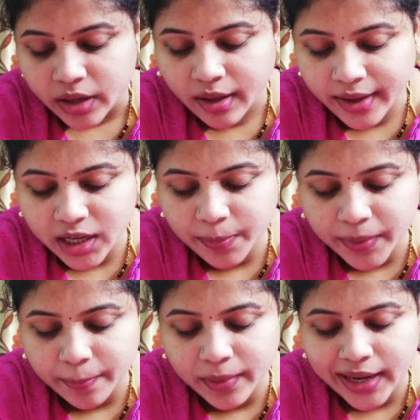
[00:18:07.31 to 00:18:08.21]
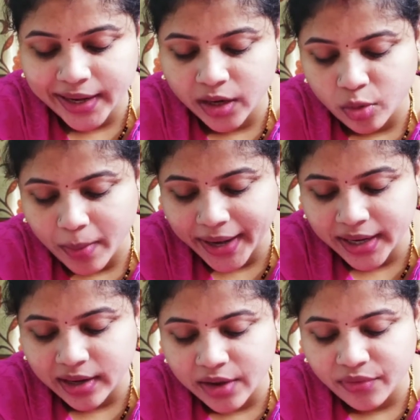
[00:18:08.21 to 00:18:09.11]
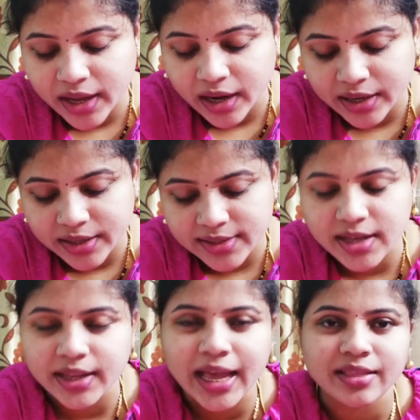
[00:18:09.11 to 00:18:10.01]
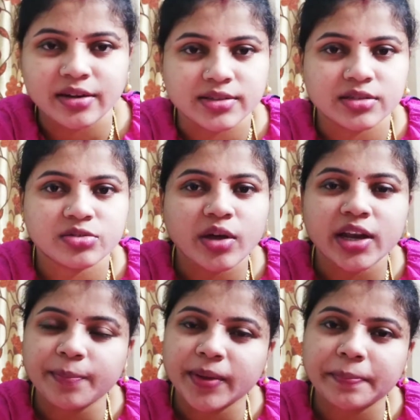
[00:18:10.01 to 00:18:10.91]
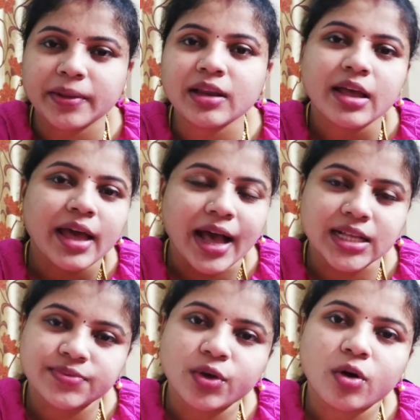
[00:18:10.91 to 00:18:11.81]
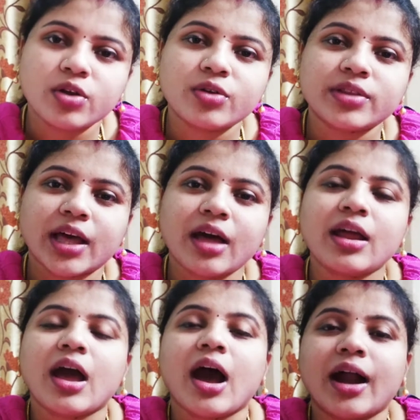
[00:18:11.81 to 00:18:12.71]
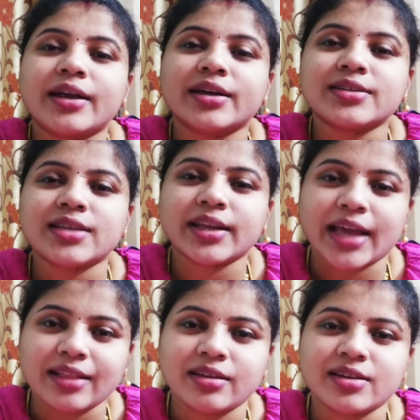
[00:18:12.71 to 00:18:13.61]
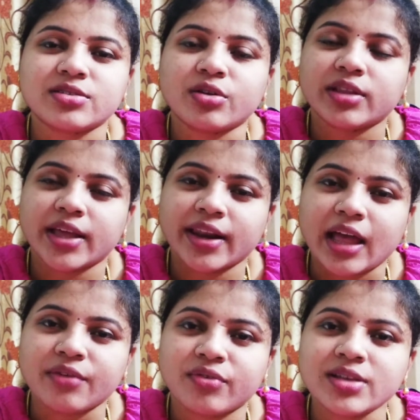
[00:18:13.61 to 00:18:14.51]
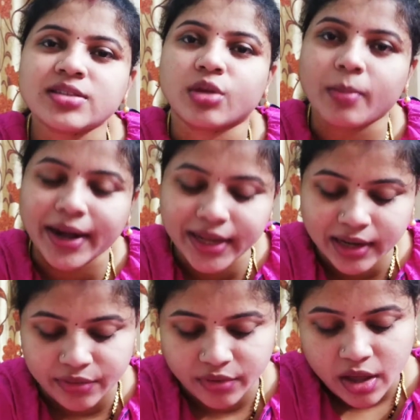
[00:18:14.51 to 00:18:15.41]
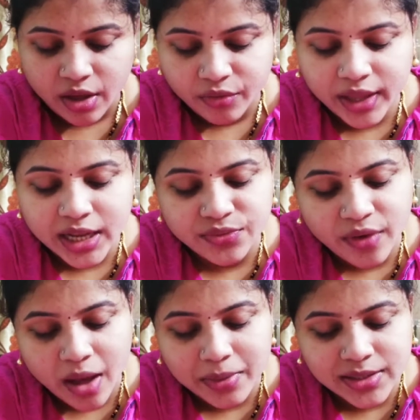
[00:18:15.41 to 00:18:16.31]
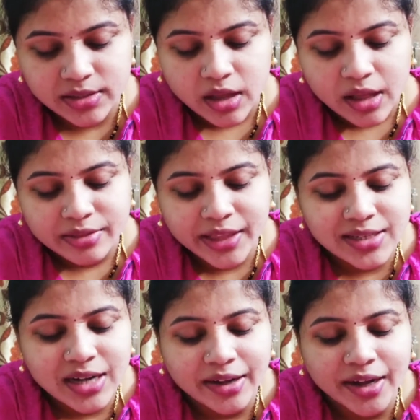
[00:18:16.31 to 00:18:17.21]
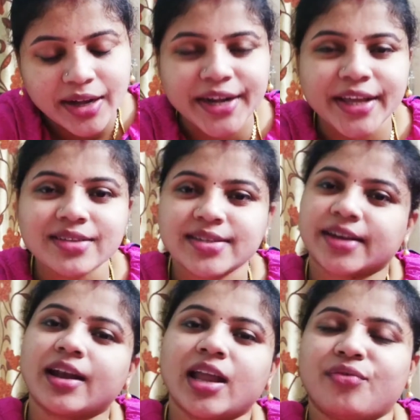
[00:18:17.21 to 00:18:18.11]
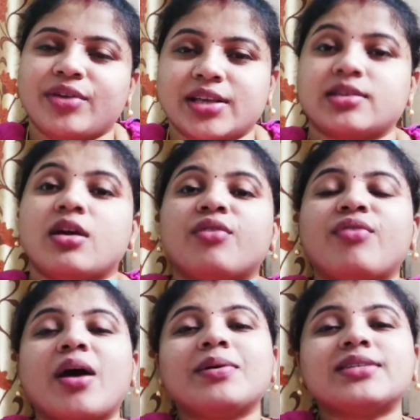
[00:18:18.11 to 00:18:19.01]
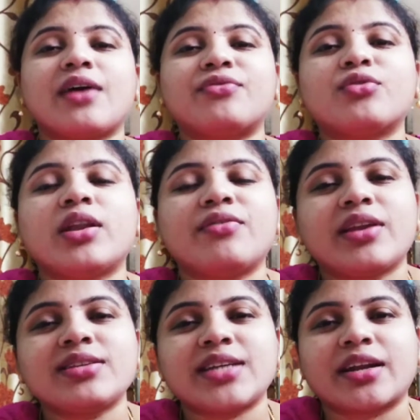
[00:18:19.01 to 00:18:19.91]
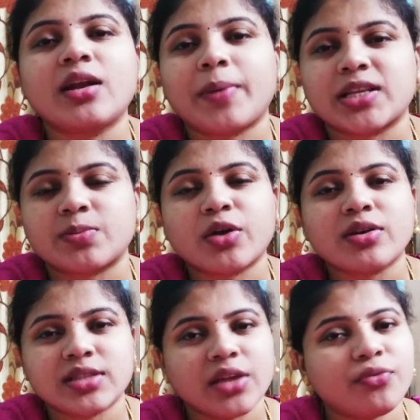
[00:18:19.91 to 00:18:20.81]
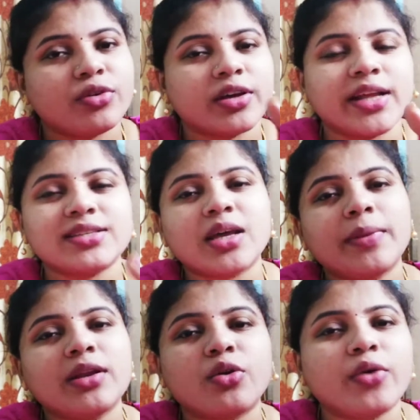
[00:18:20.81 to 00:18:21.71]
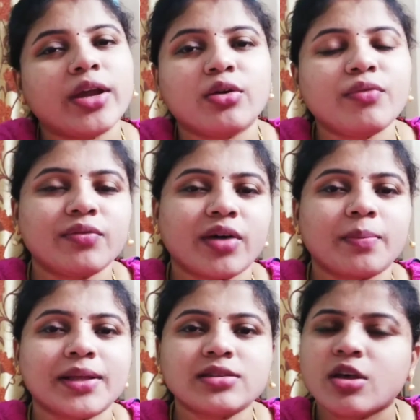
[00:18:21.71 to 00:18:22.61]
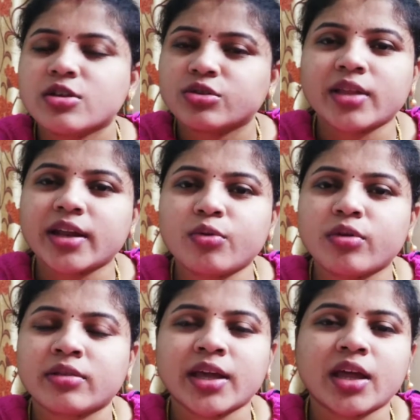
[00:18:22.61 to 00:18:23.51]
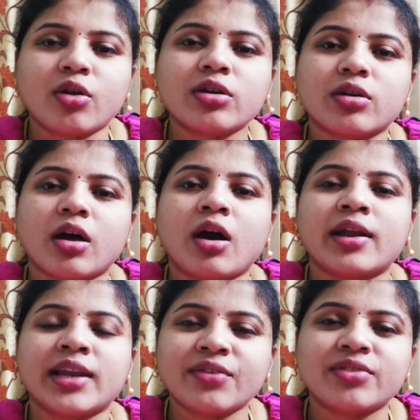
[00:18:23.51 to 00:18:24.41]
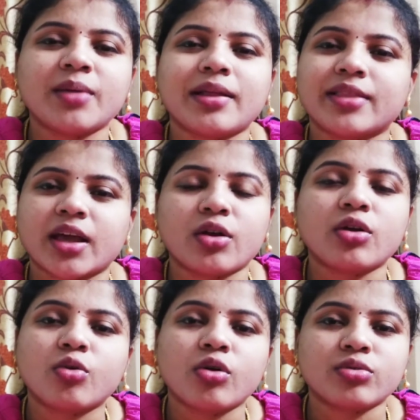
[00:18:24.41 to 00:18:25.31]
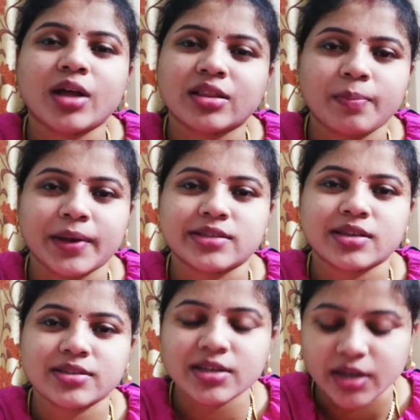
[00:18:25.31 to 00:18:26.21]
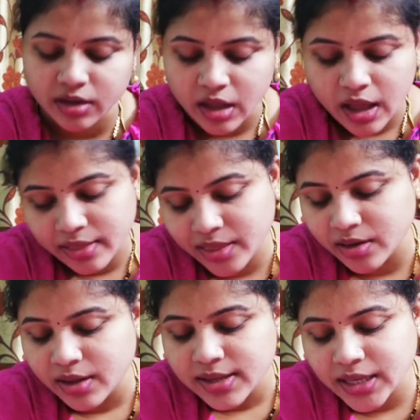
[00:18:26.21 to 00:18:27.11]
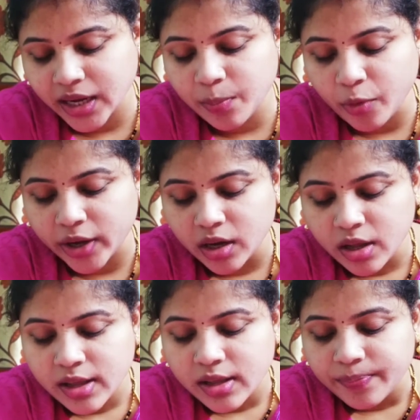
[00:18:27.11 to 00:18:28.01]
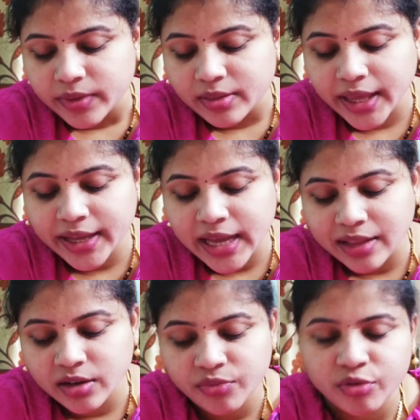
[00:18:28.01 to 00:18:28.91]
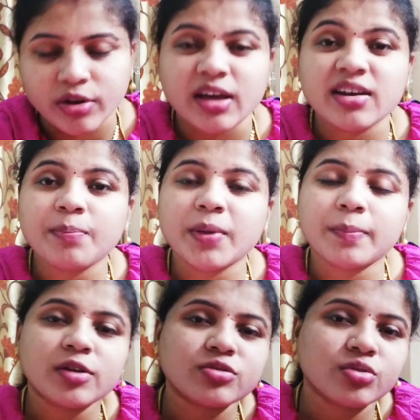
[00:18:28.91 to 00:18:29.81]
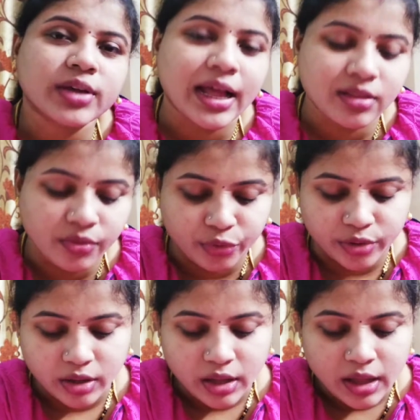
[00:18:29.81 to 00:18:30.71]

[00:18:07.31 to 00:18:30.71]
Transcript: Early people led a nomadic life like hunters and gatherers. So early people, as we all know, they are hunters and gatherers, so their life was nomadic life. Whereas farmers, they started leading a settled life. Yes, farmers have to live in a settled place because their food grains have been growing no in one place, so they cannot leave them and they cannot go to the other place, isn't it? Then second point, they gathered food. Early people used to gather food.